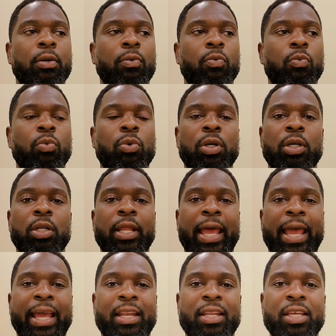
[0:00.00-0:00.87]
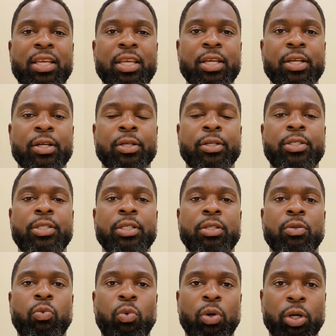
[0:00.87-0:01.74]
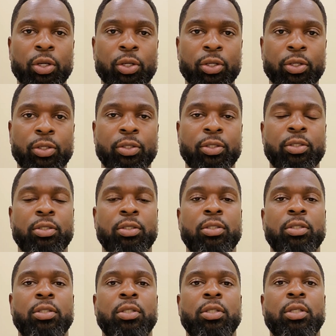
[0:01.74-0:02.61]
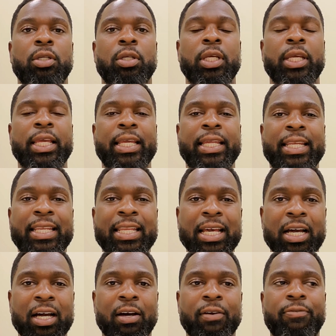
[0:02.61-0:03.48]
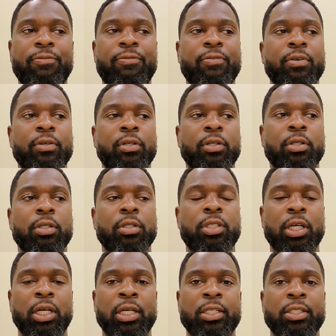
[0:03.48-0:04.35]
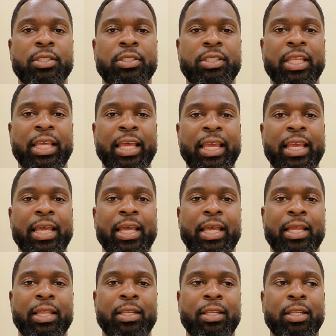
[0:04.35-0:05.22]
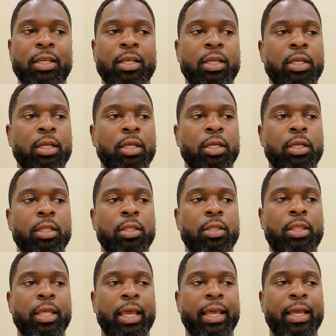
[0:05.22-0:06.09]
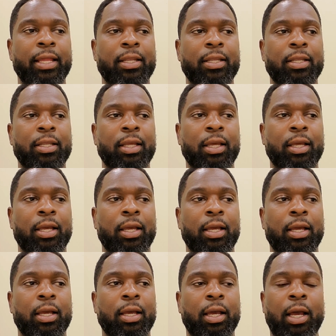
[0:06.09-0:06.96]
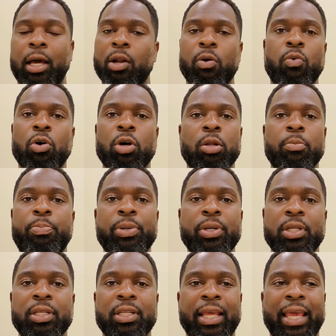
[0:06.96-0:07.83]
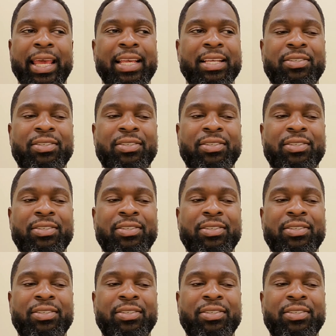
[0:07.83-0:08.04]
would adhere to the word enough to understand that I don't want to put a